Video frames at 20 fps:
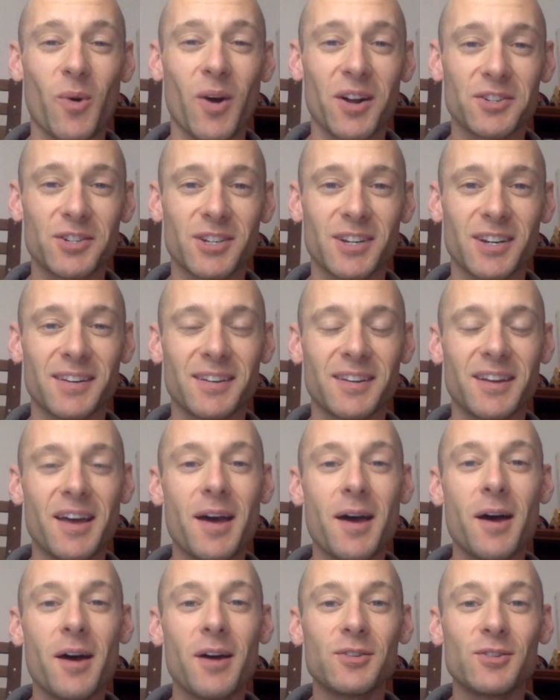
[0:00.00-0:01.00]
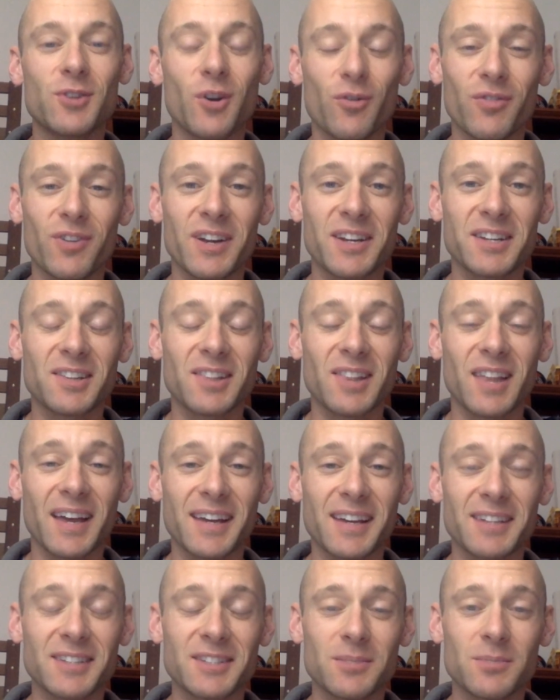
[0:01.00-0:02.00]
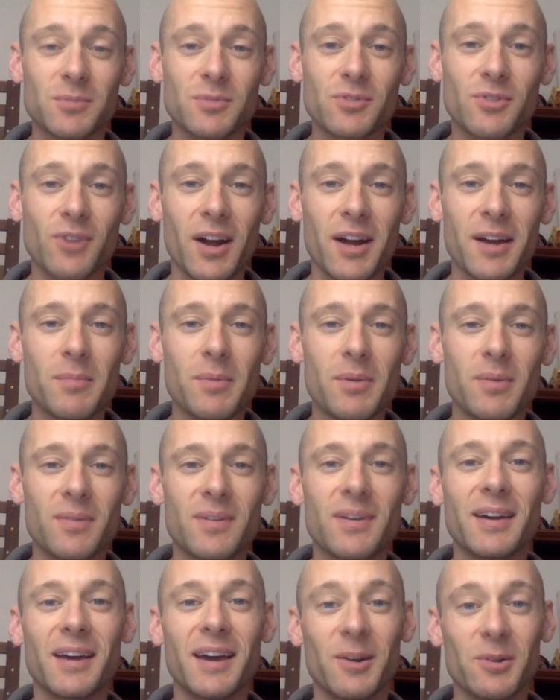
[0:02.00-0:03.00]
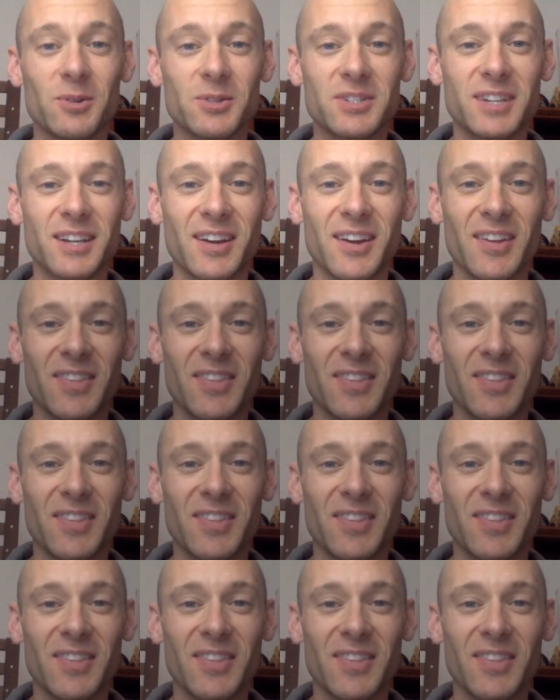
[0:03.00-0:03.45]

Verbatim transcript: watching don't forget to like and subscribe and we'll see you